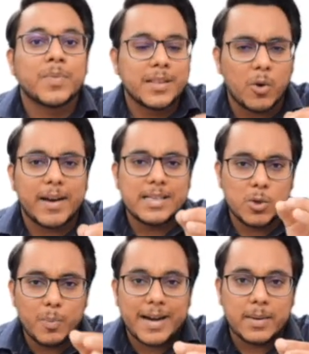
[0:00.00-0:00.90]
Now guys,
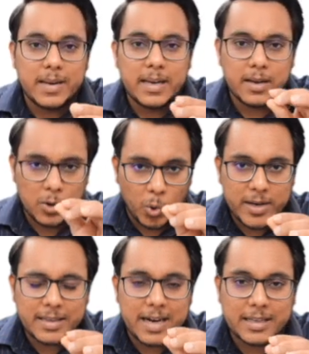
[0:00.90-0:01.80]
you might be
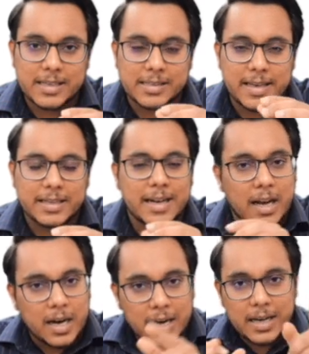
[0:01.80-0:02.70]
knowing that this thing that
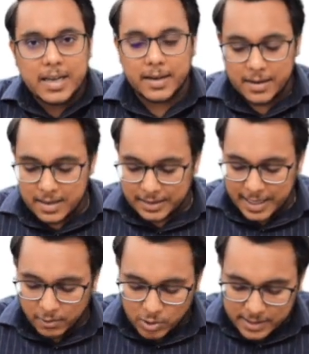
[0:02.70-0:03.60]
earlier
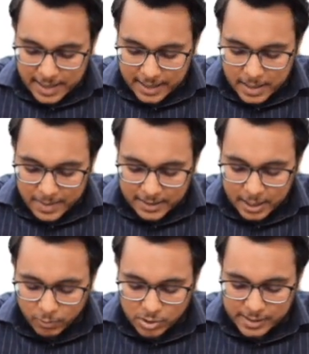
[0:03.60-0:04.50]
there was an agreement that
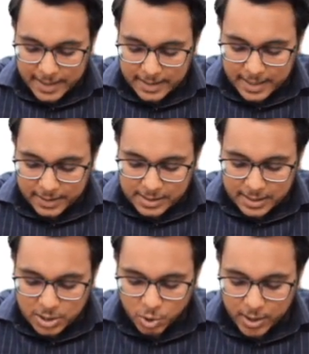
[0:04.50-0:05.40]
was signed, that is
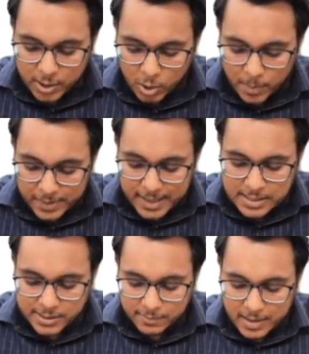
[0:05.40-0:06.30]
the Joint
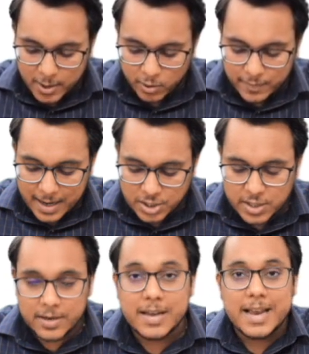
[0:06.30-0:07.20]
Comprehensive Plan of
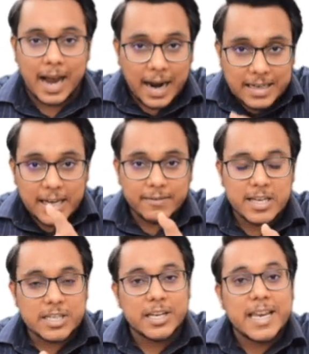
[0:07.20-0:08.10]
Action, under
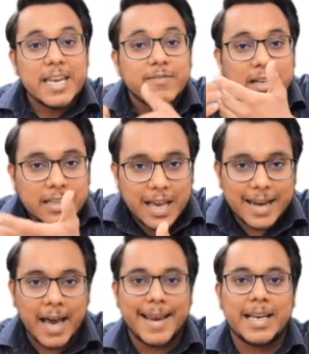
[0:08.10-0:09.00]
which even the
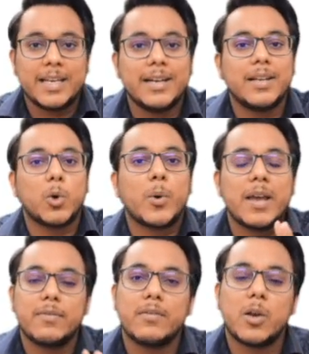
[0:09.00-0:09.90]
Iran agreed that
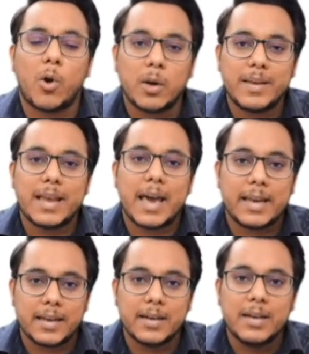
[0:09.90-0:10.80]
okay, we will not be carrying